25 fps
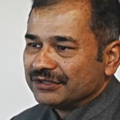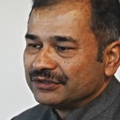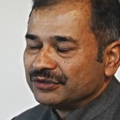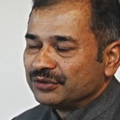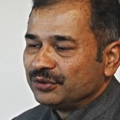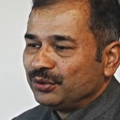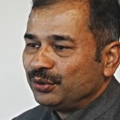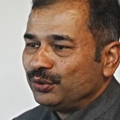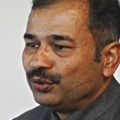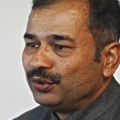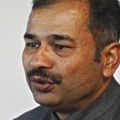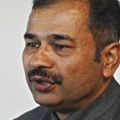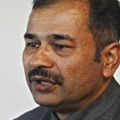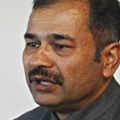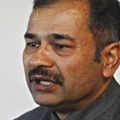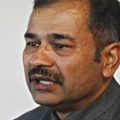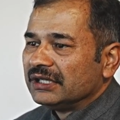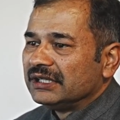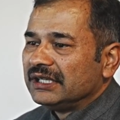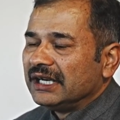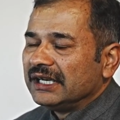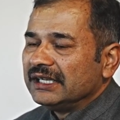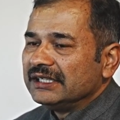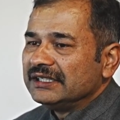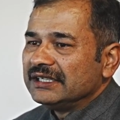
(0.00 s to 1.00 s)
So
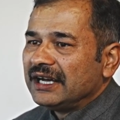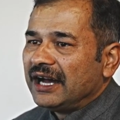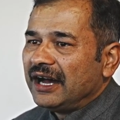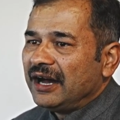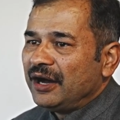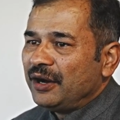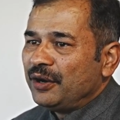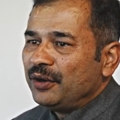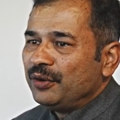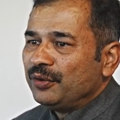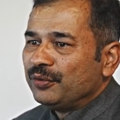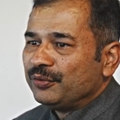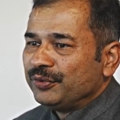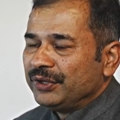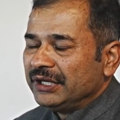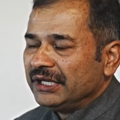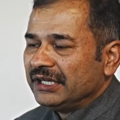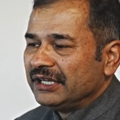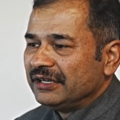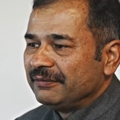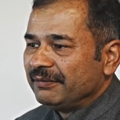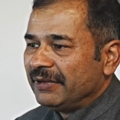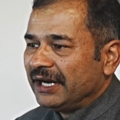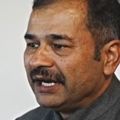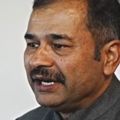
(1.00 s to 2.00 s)
that is how we
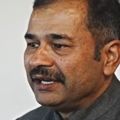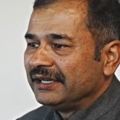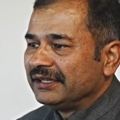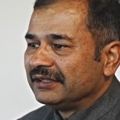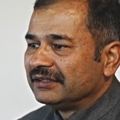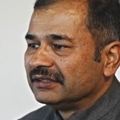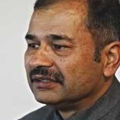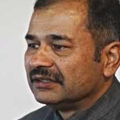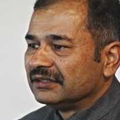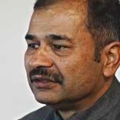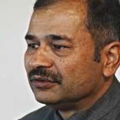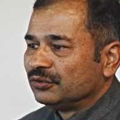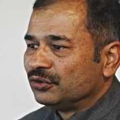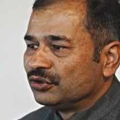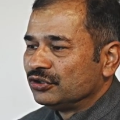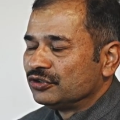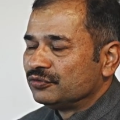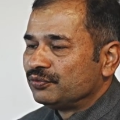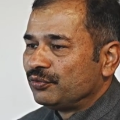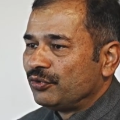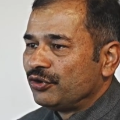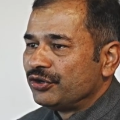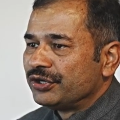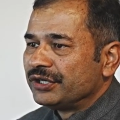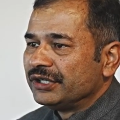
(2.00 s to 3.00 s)
invite those
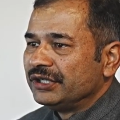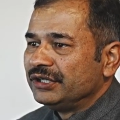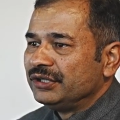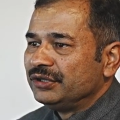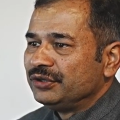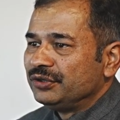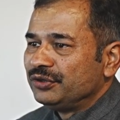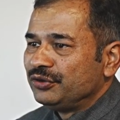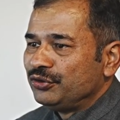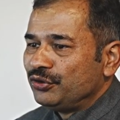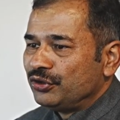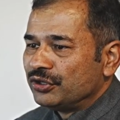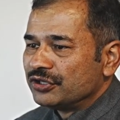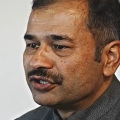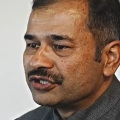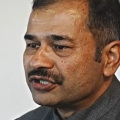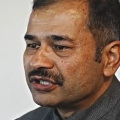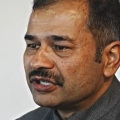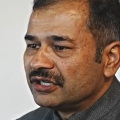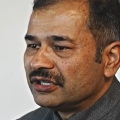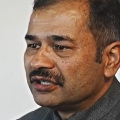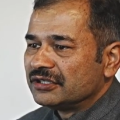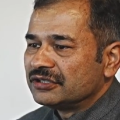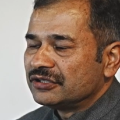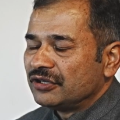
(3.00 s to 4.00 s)
14
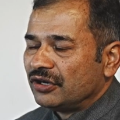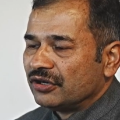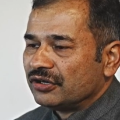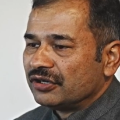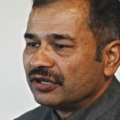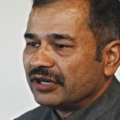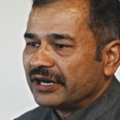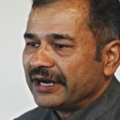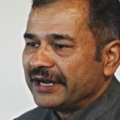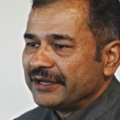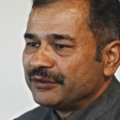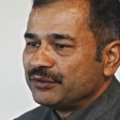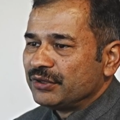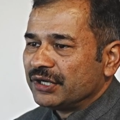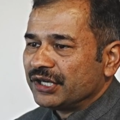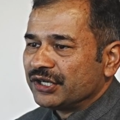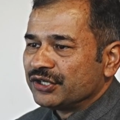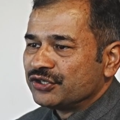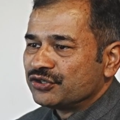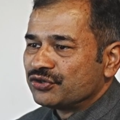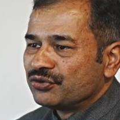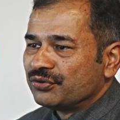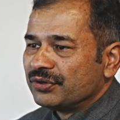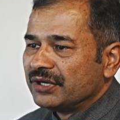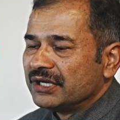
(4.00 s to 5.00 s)
youngsters, undergraduate
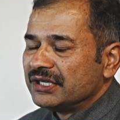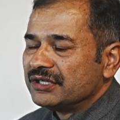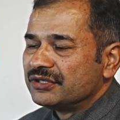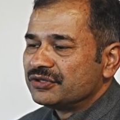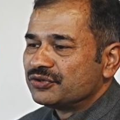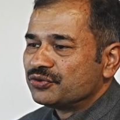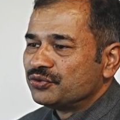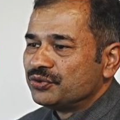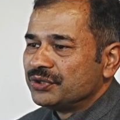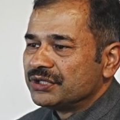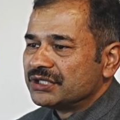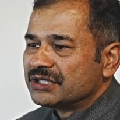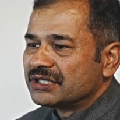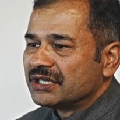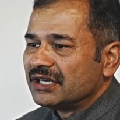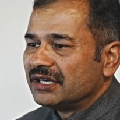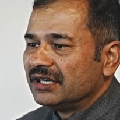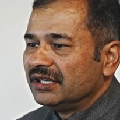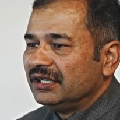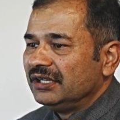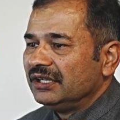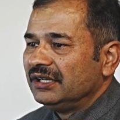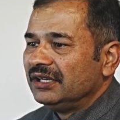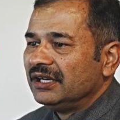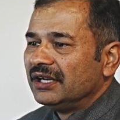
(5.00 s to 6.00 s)
students to
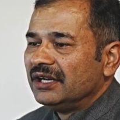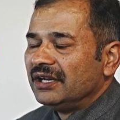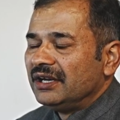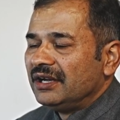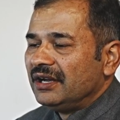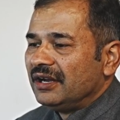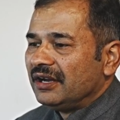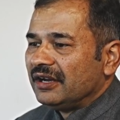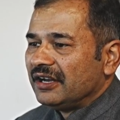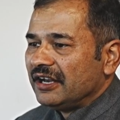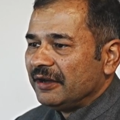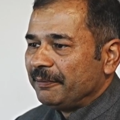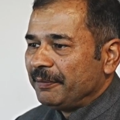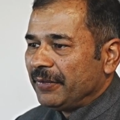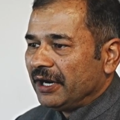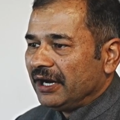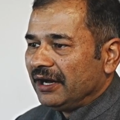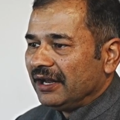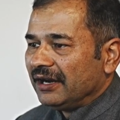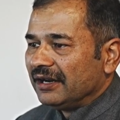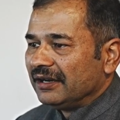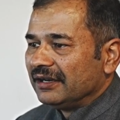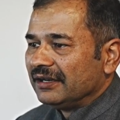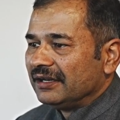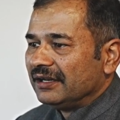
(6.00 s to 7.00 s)
study
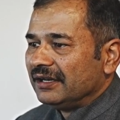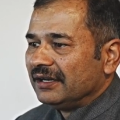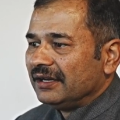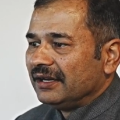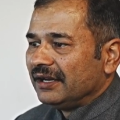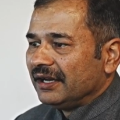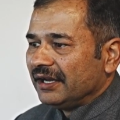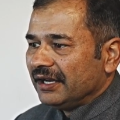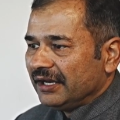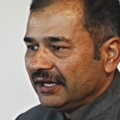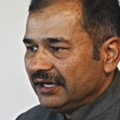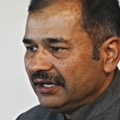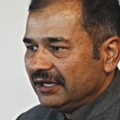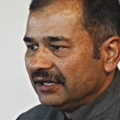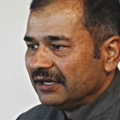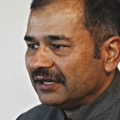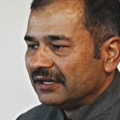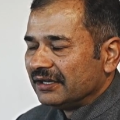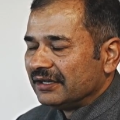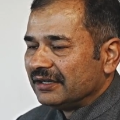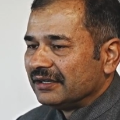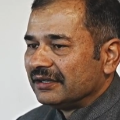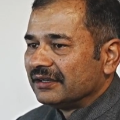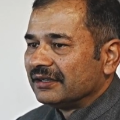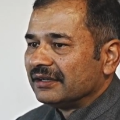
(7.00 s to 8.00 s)
Nepal
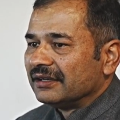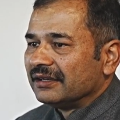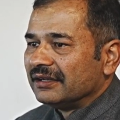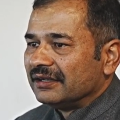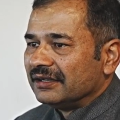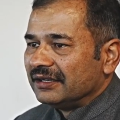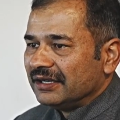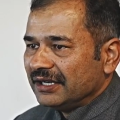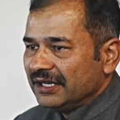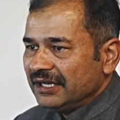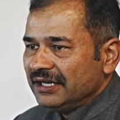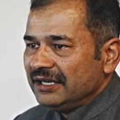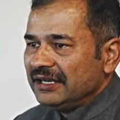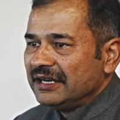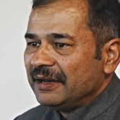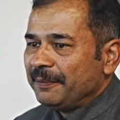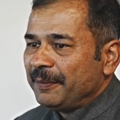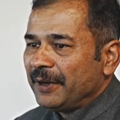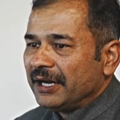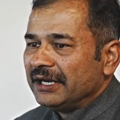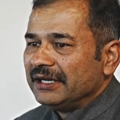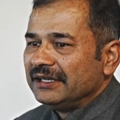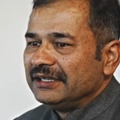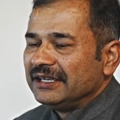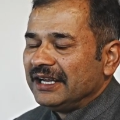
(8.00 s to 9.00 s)
in
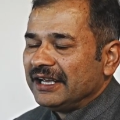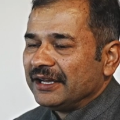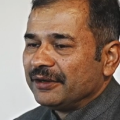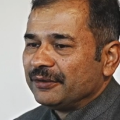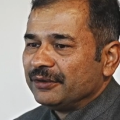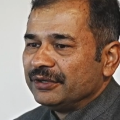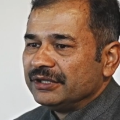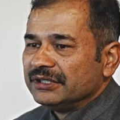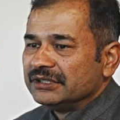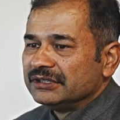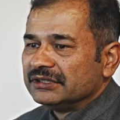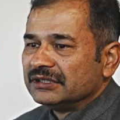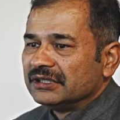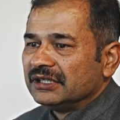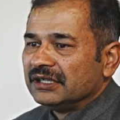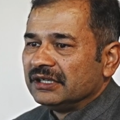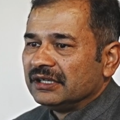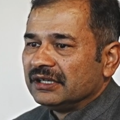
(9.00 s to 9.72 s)
Nepali language